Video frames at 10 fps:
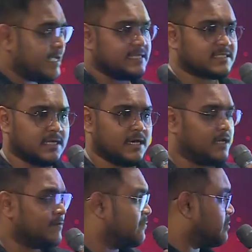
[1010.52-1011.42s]
case,
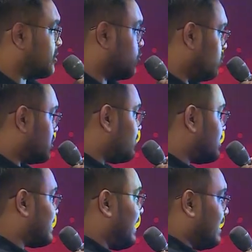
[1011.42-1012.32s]
the tools were
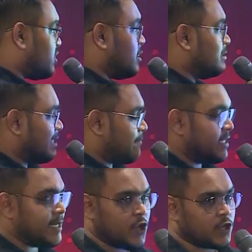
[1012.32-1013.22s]
Sketch,
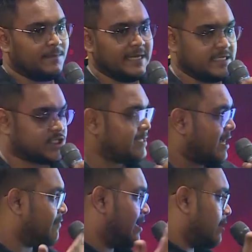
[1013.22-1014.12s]
Zeplin, and documentation
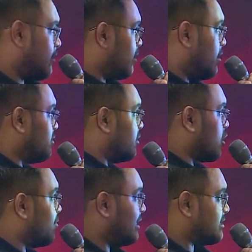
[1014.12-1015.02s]
that we the
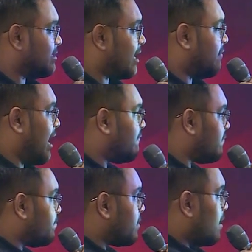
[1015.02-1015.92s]
documentation that we have.
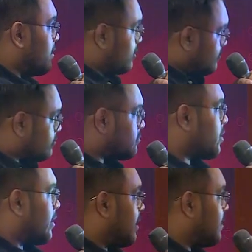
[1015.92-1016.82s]

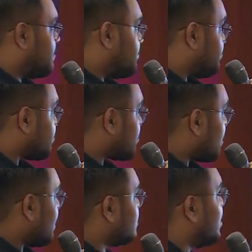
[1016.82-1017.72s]
Going ahead.
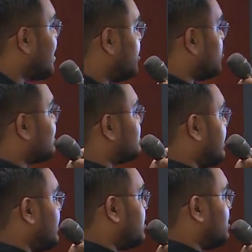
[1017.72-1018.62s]
So yeah, you can
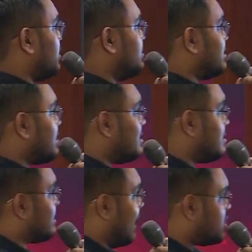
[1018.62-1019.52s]
see this is our
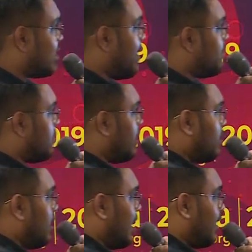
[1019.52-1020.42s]
Sketch library,
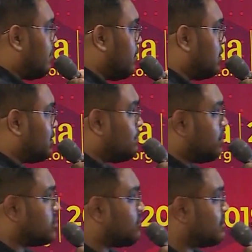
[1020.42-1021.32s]
and the
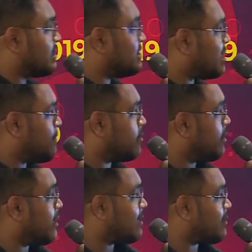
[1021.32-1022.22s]
purpose of the Sketch
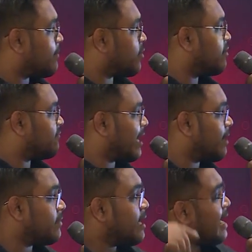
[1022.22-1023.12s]
library at that point of
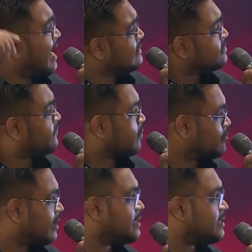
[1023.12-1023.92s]
time, and from the